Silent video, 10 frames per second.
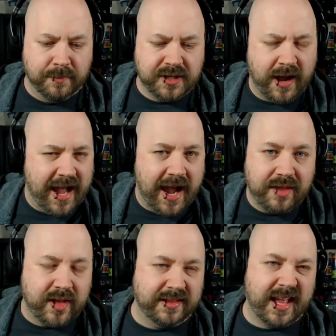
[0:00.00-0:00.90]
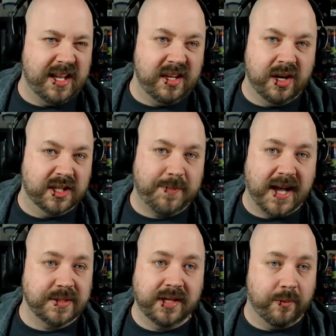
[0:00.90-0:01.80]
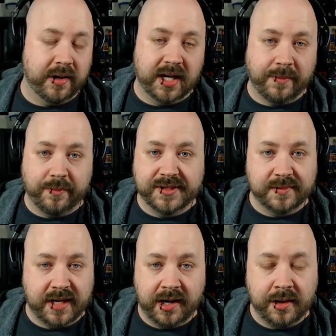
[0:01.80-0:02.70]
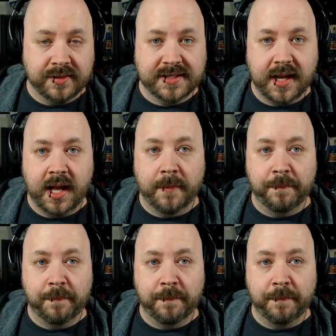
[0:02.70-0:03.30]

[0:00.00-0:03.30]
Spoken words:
So I think that, it's possible that we're going to come up with scenarios.